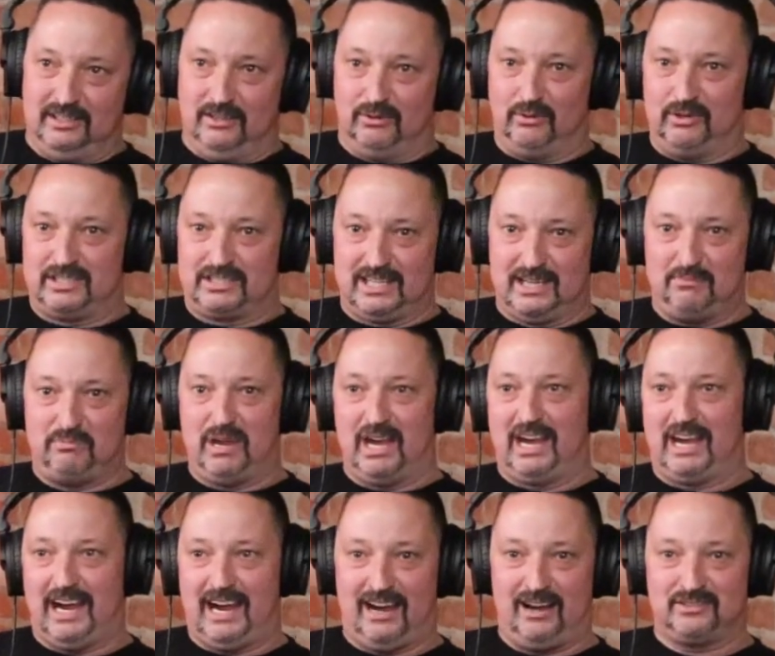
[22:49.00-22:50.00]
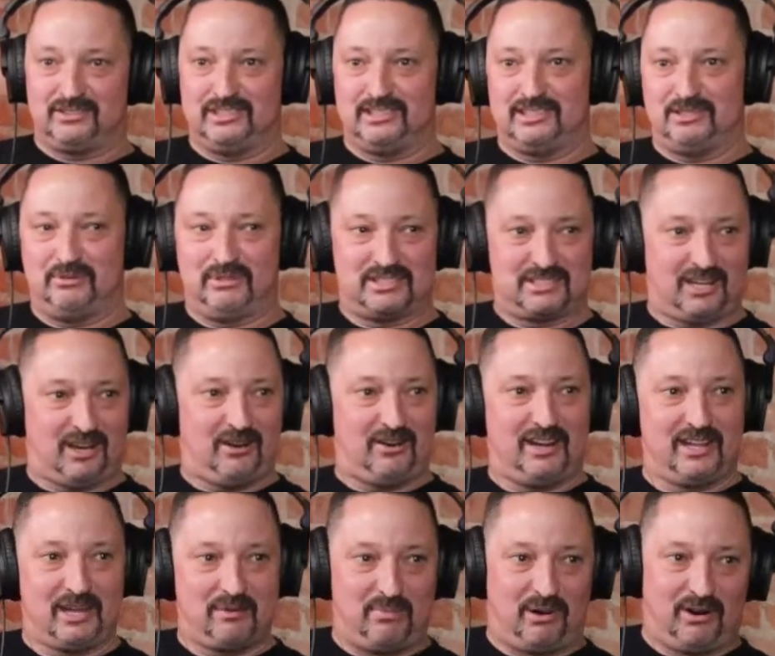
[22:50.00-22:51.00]
We see big houses, and we saw
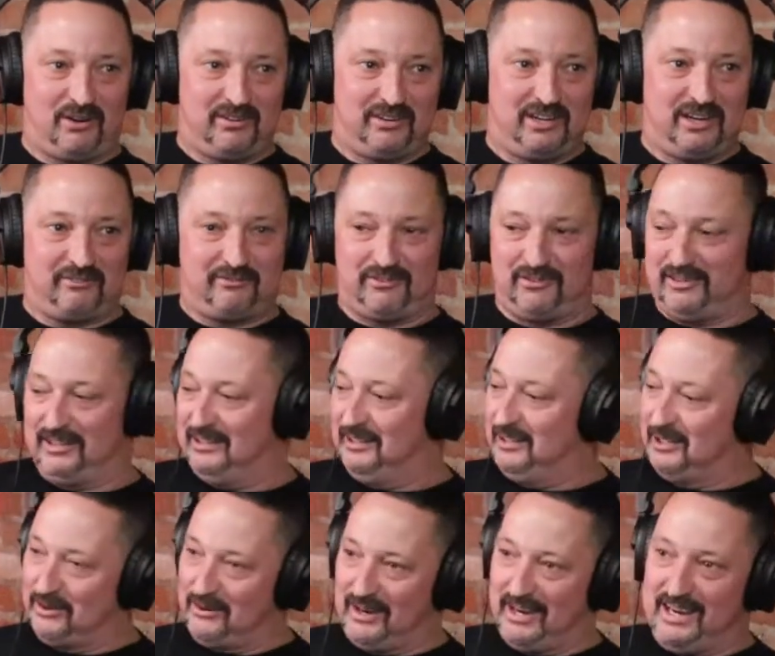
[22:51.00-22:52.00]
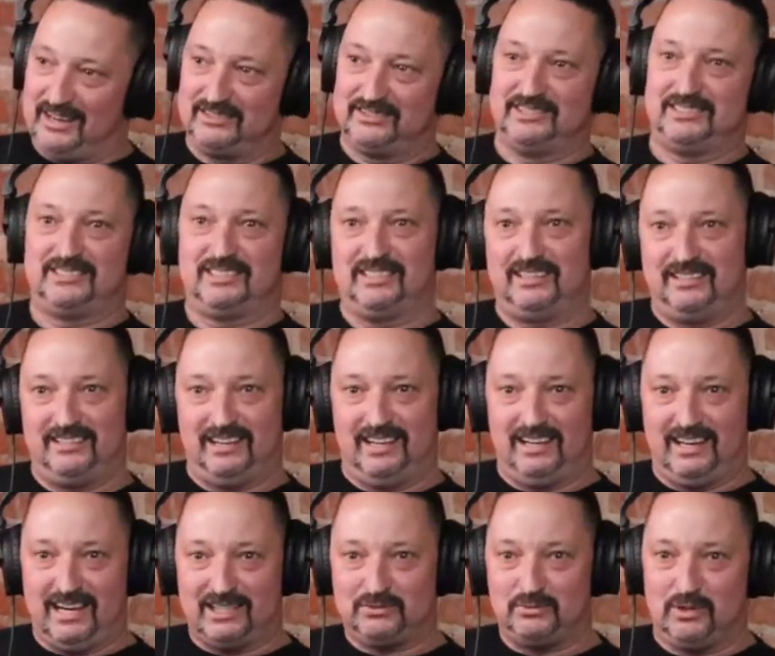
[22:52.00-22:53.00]
how they burn different than little houses, and
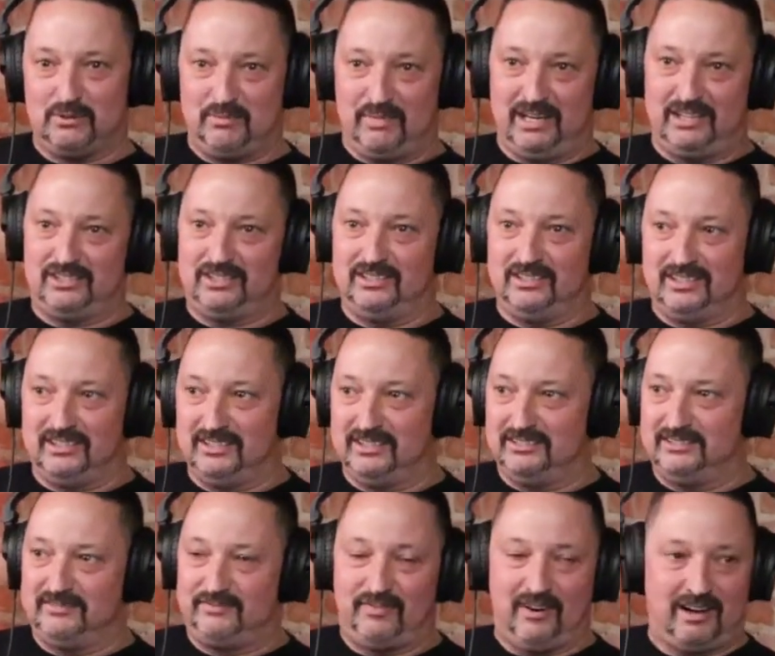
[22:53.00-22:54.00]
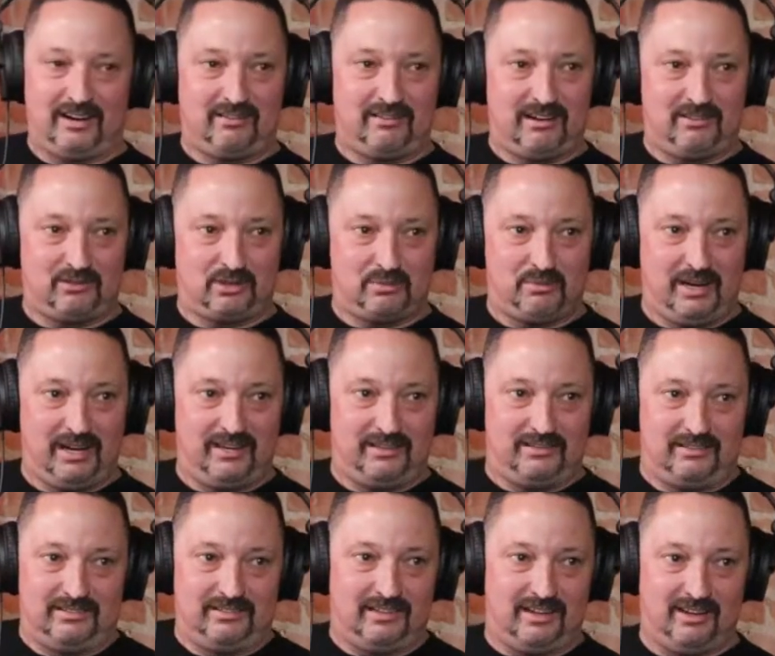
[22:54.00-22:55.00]
that's what makes you a good fireground
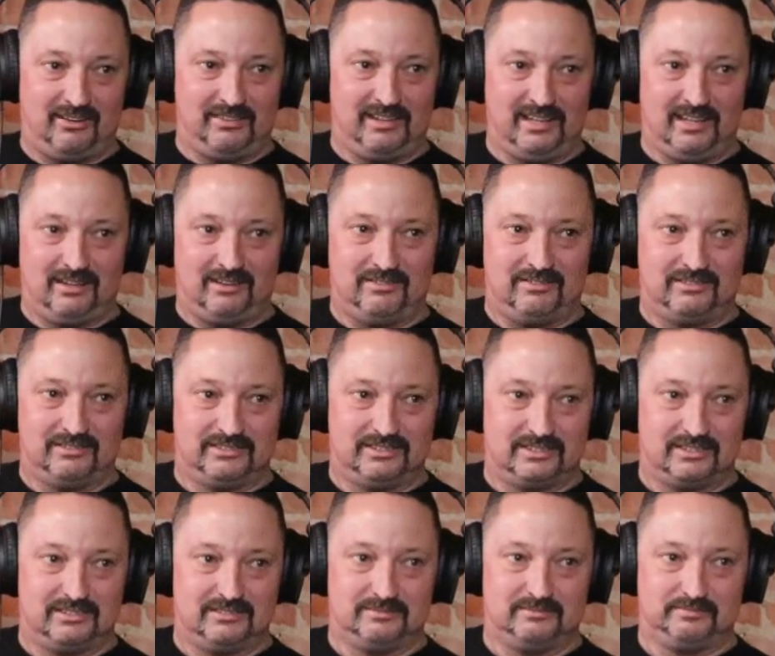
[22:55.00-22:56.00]
commander all day long. So.